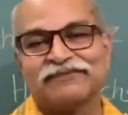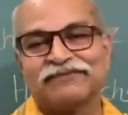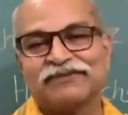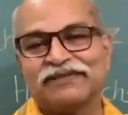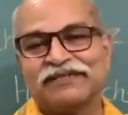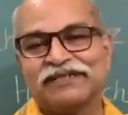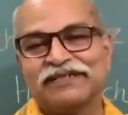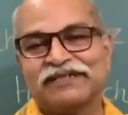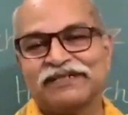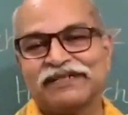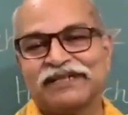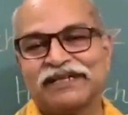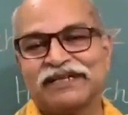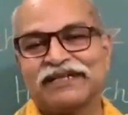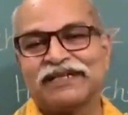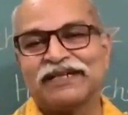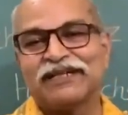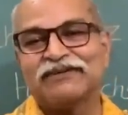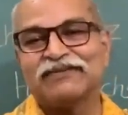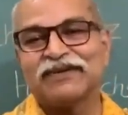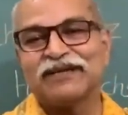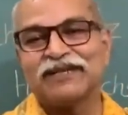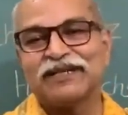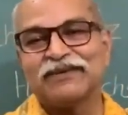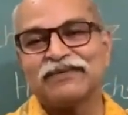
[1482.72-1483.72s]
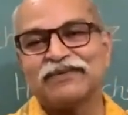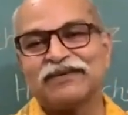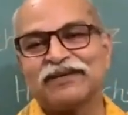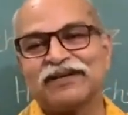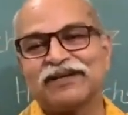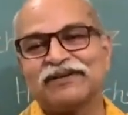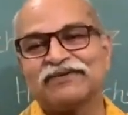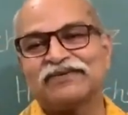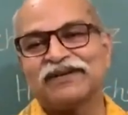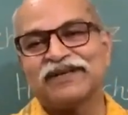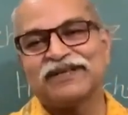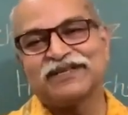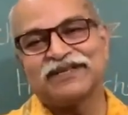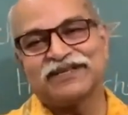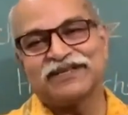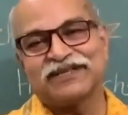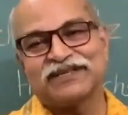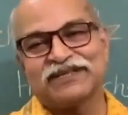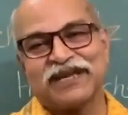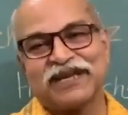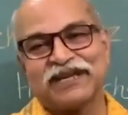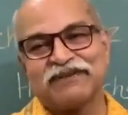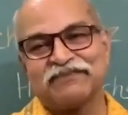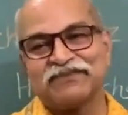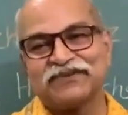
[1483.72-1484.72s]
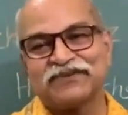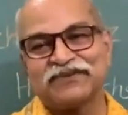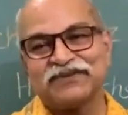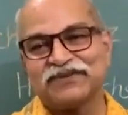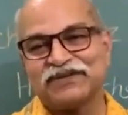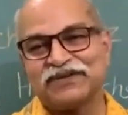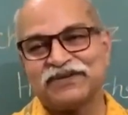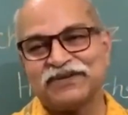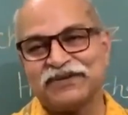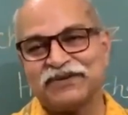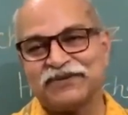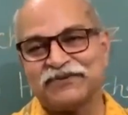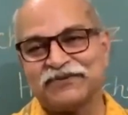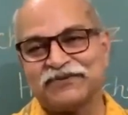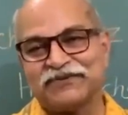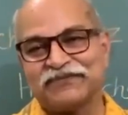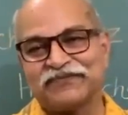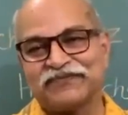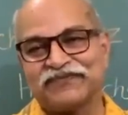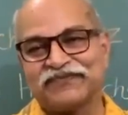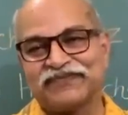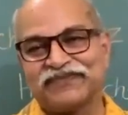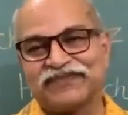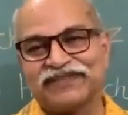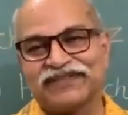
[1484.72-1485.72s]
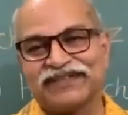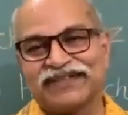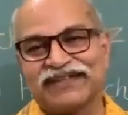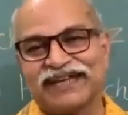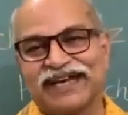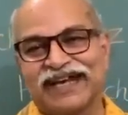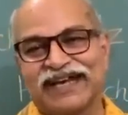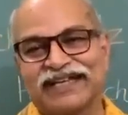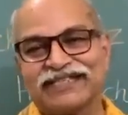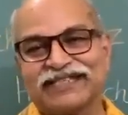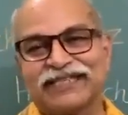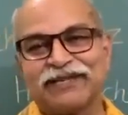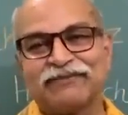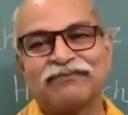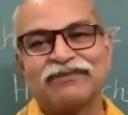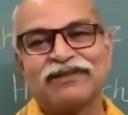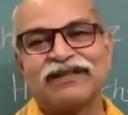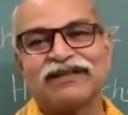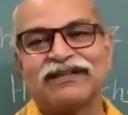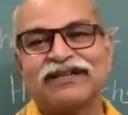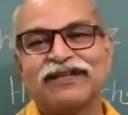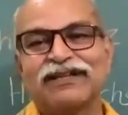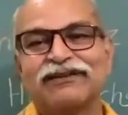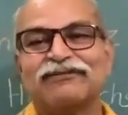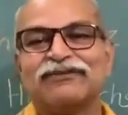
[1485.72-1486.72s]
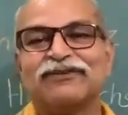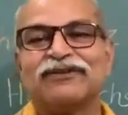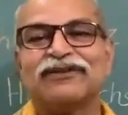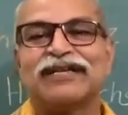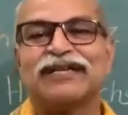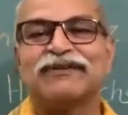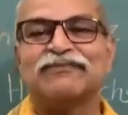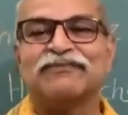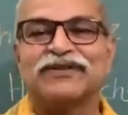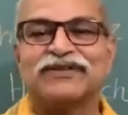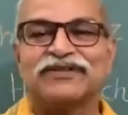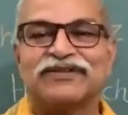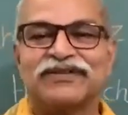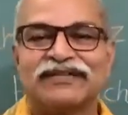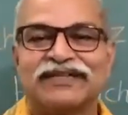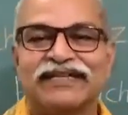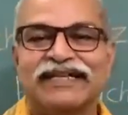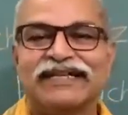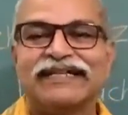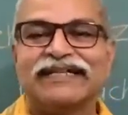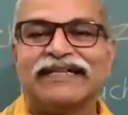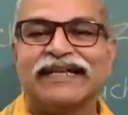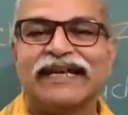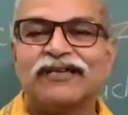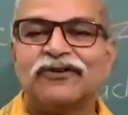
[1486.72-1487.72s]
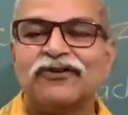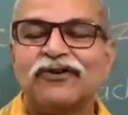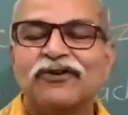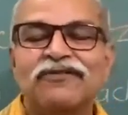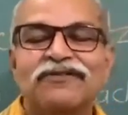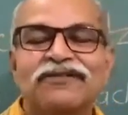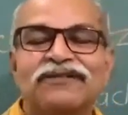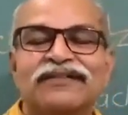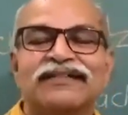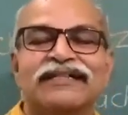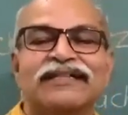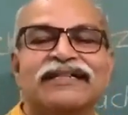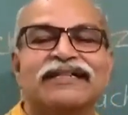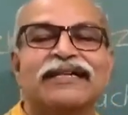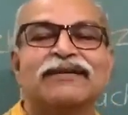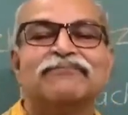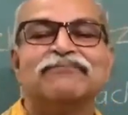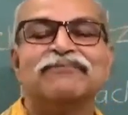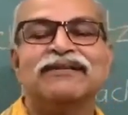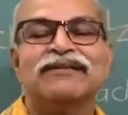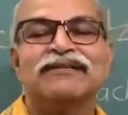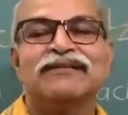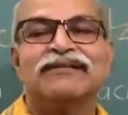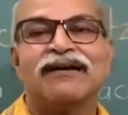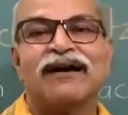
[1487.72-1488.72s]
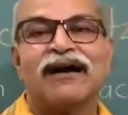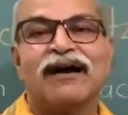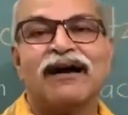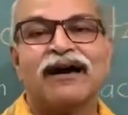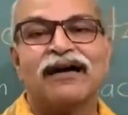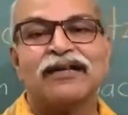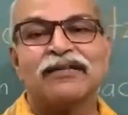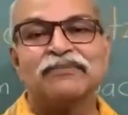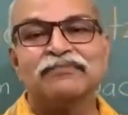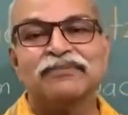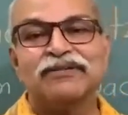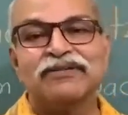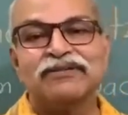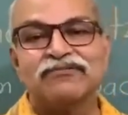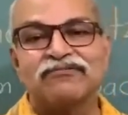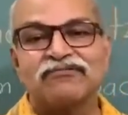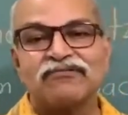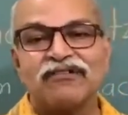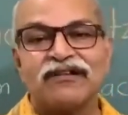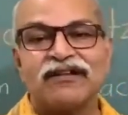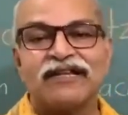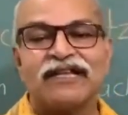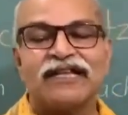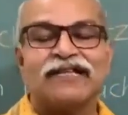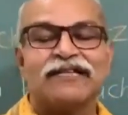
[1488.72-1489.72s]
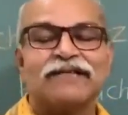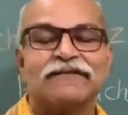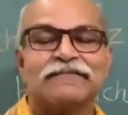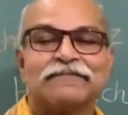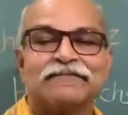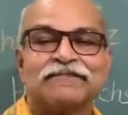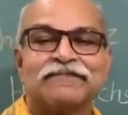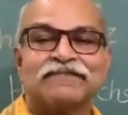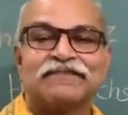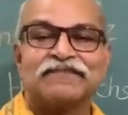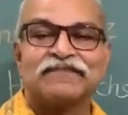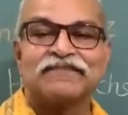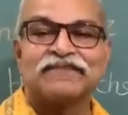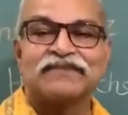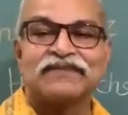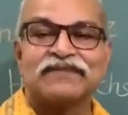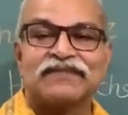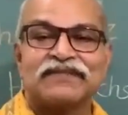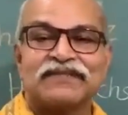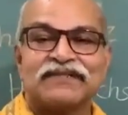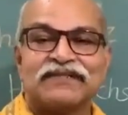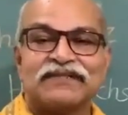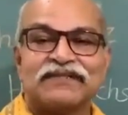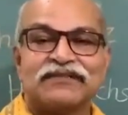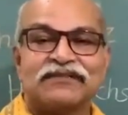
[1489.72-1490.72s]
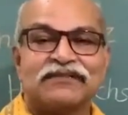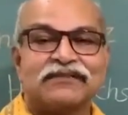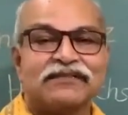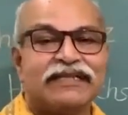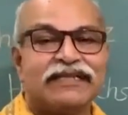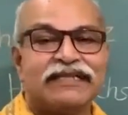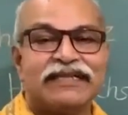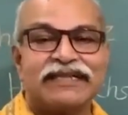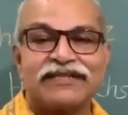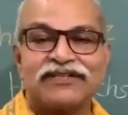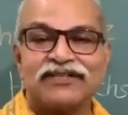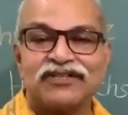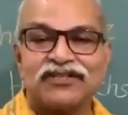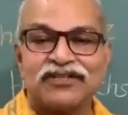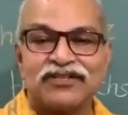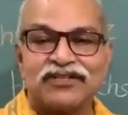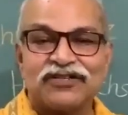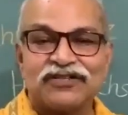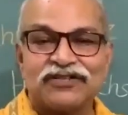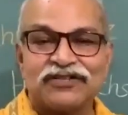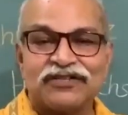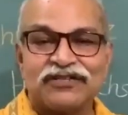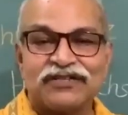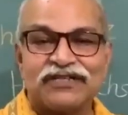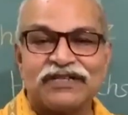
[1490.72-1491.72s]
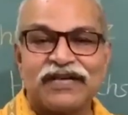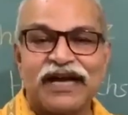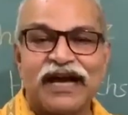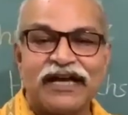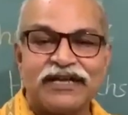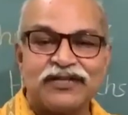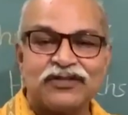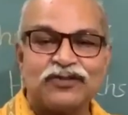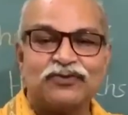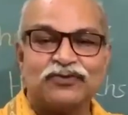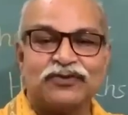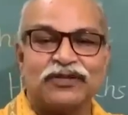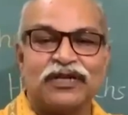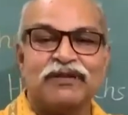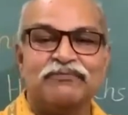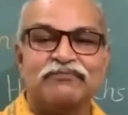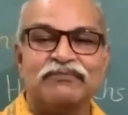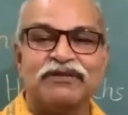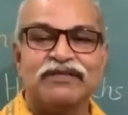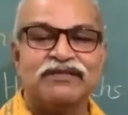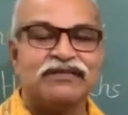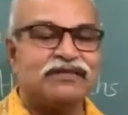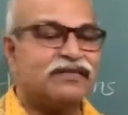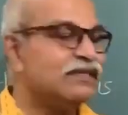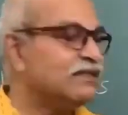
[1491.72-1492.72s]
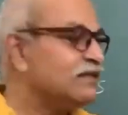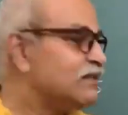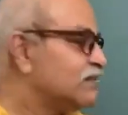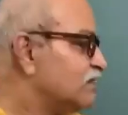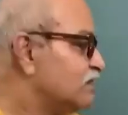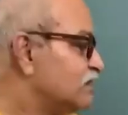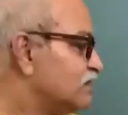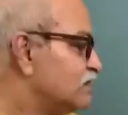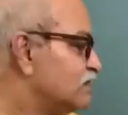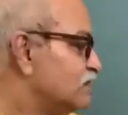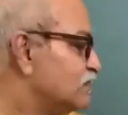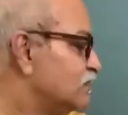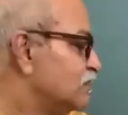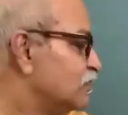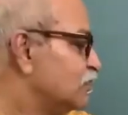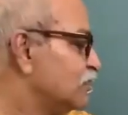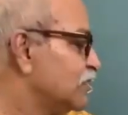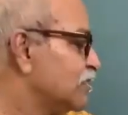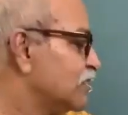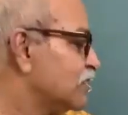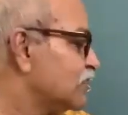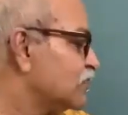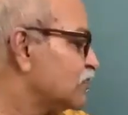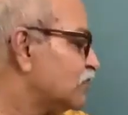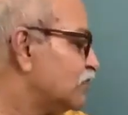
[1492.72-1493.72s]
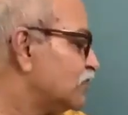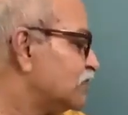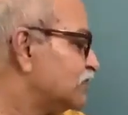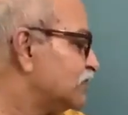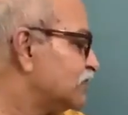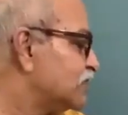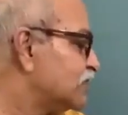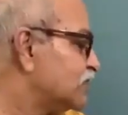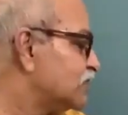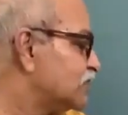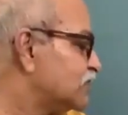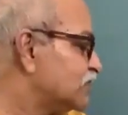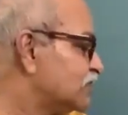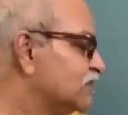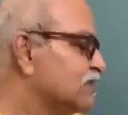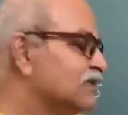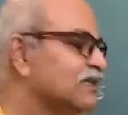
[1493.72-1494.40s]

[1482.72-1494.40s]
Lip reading: integral multiple of h times nu. And similarly for emission, it cannot emit arbitrary energy. It has to emit in units of this